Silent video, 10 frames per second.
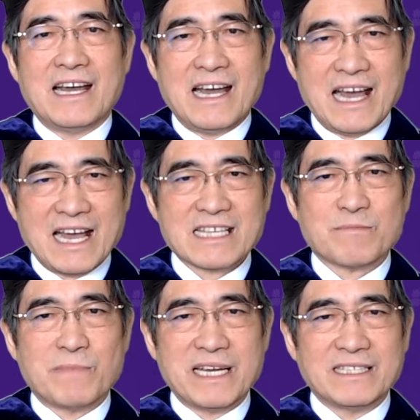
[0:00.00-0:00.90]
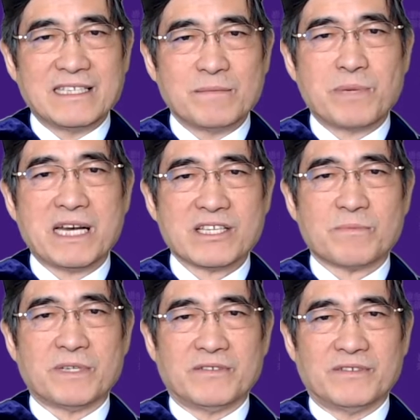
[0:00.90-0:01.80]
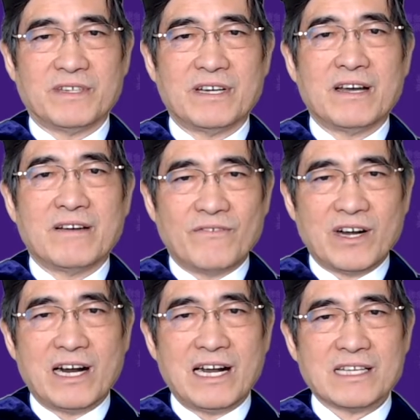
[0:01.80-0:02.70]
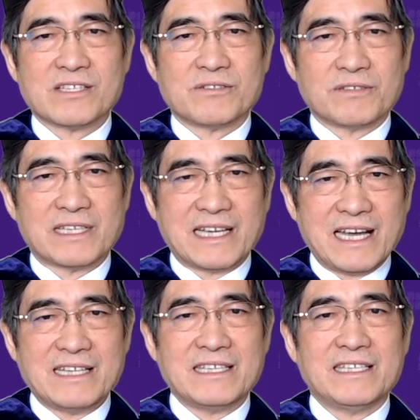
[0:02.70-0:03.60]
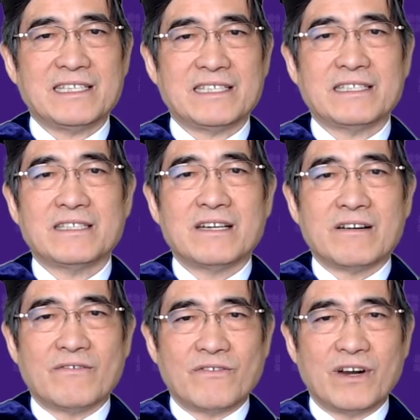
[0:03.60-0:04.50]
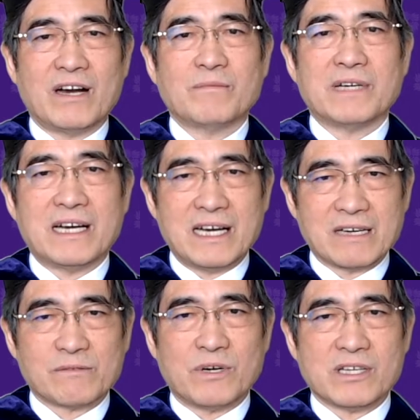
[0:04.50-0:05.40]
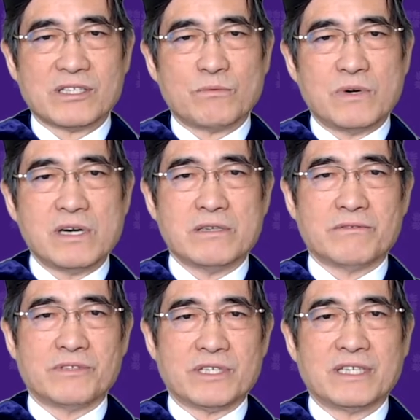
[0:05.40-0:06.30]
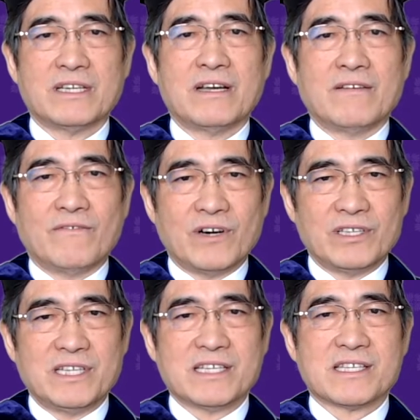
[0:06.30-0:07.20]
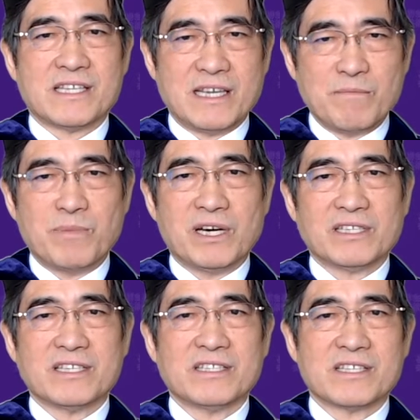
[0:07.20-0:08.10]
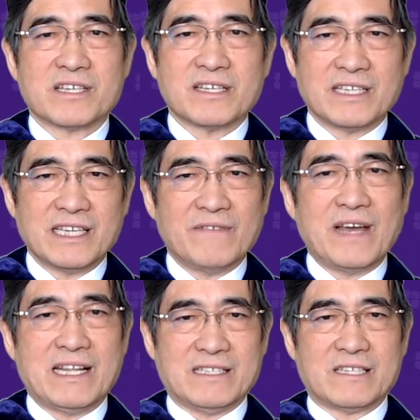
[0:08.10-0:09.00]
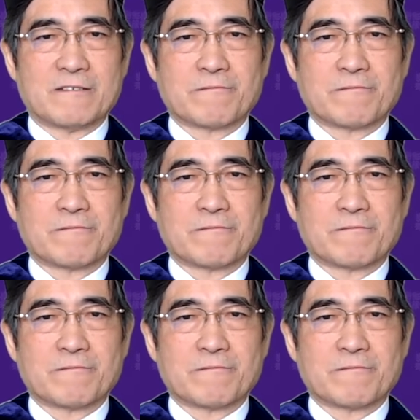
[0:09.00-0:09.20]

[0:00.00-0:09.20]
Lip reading: has made it possible for us to gather here from across the world for this important event.